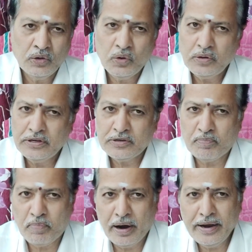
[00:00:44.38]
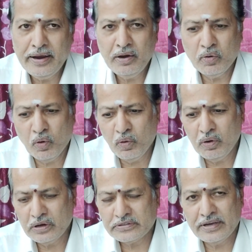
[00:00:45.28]
So this buy,
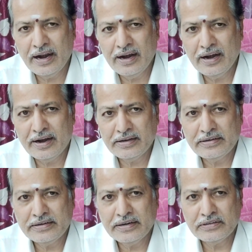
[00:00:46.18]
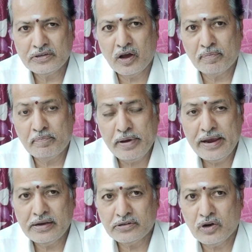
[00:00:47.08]
hold, sell decisions are
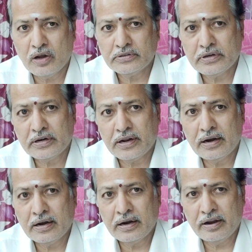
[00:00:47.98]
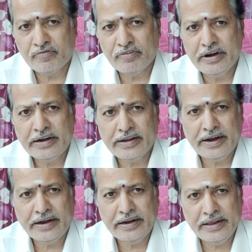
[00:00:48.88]
based on certain definite
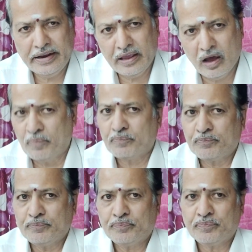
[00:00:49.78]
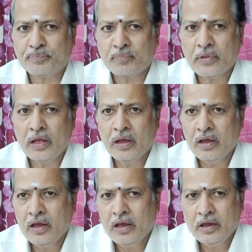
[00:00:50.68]
criteria.
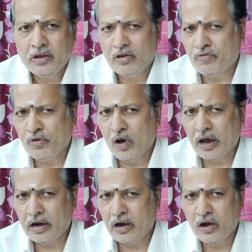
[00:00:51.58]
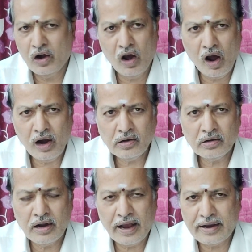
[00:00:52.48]
If you are not
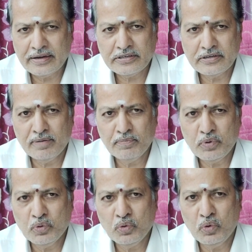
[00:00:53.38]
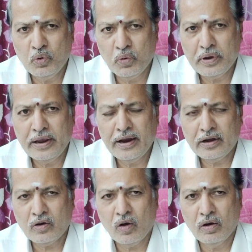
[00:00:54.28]
accustomed to looking
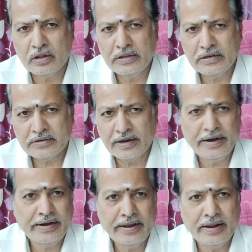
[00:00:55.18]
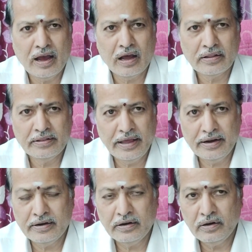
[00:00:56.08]
at these criteria,
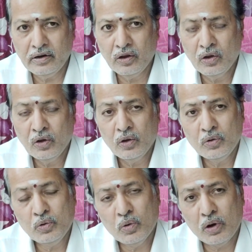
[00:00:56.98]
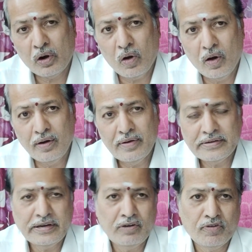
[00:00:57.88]
then you are
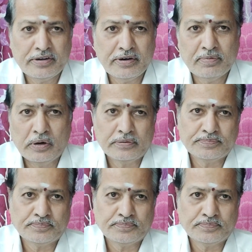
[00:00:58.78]
always in for trouble.